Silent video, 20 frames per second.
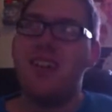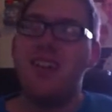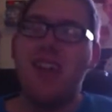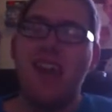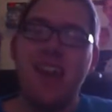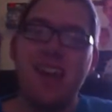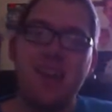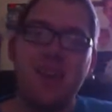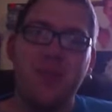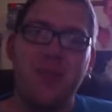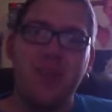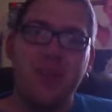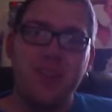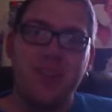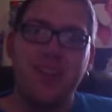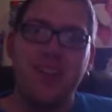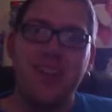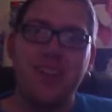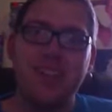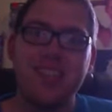anyone
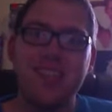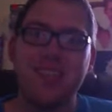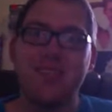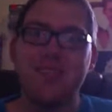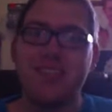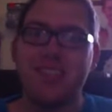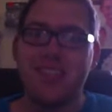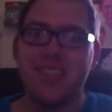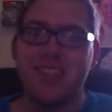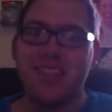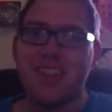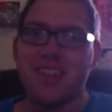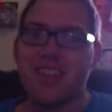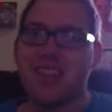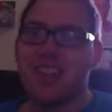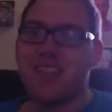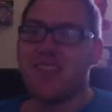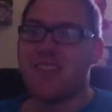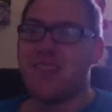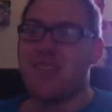seriously thinks
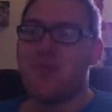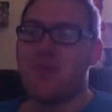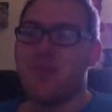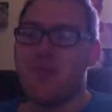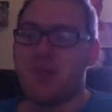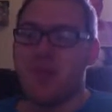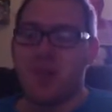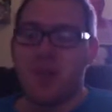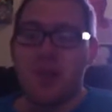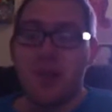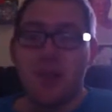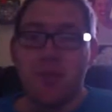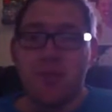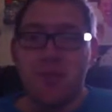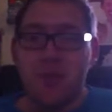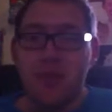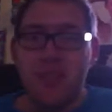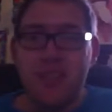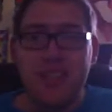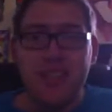England's going to win the World Cup.
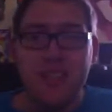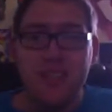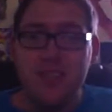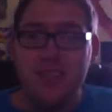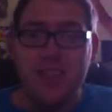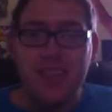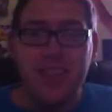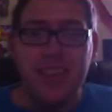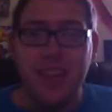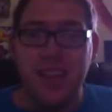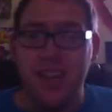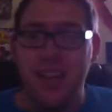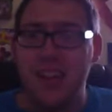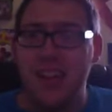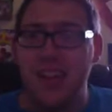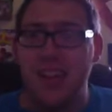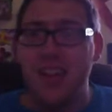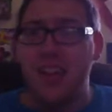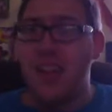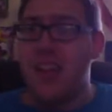And that's not to say
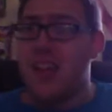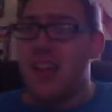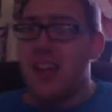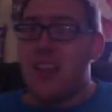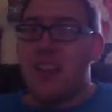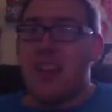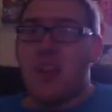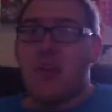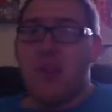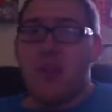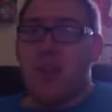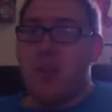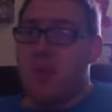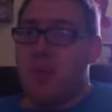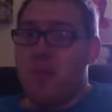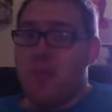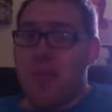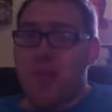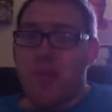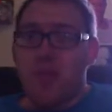that we're not
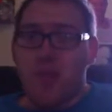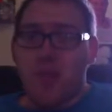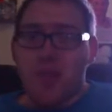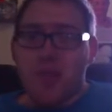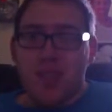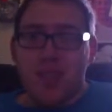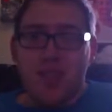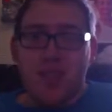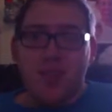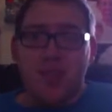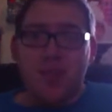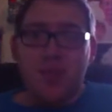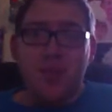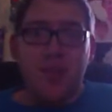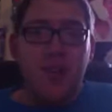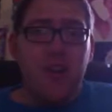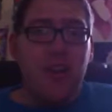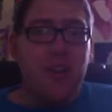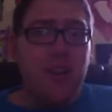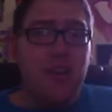being patriotic or we're
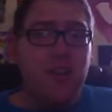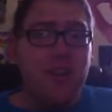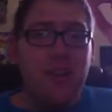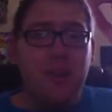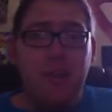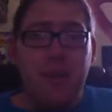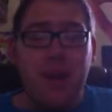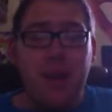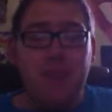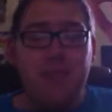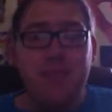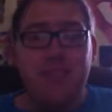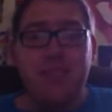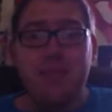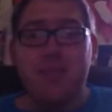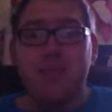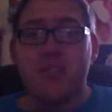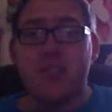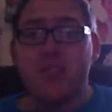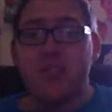not kind of getting behind the
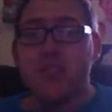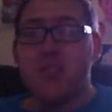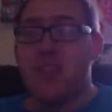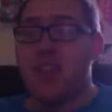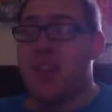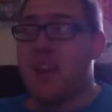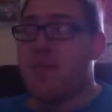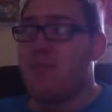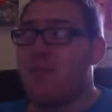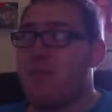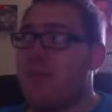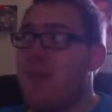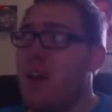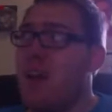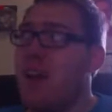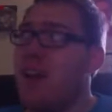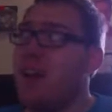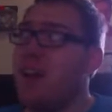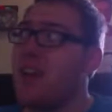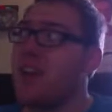team. It's just that,
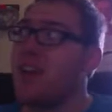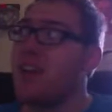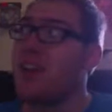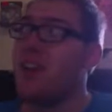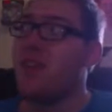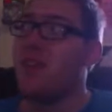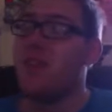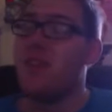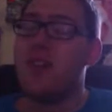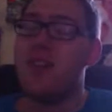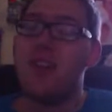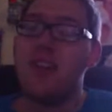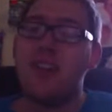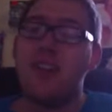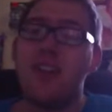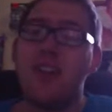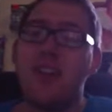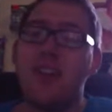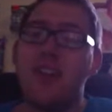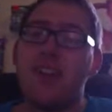
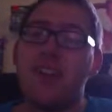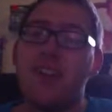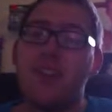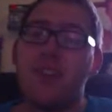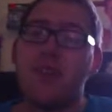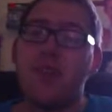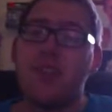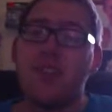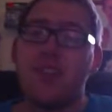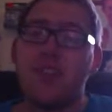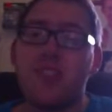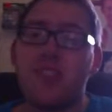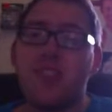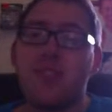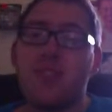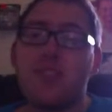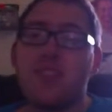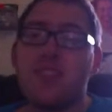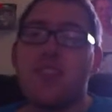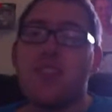in recent
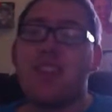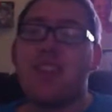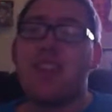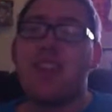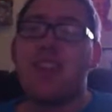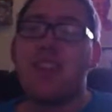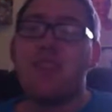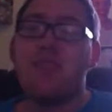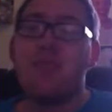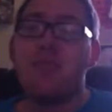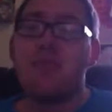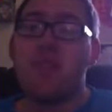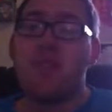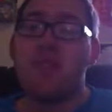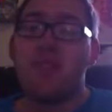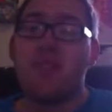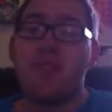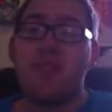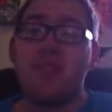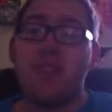showings, that it would be
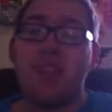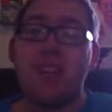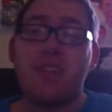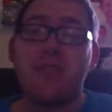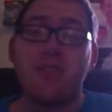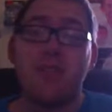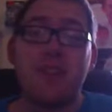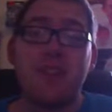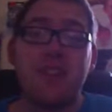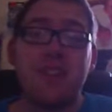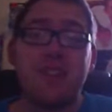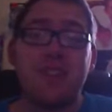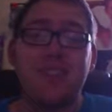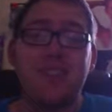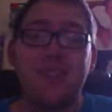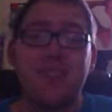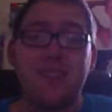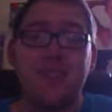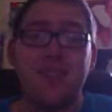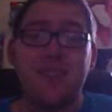difficult to kind of imagine
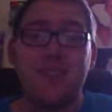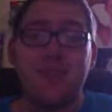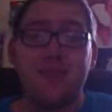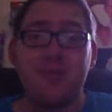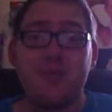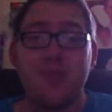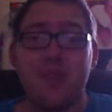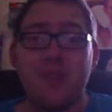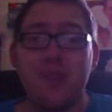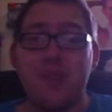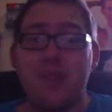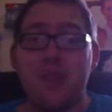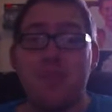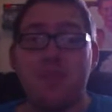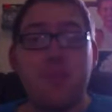us really doing it.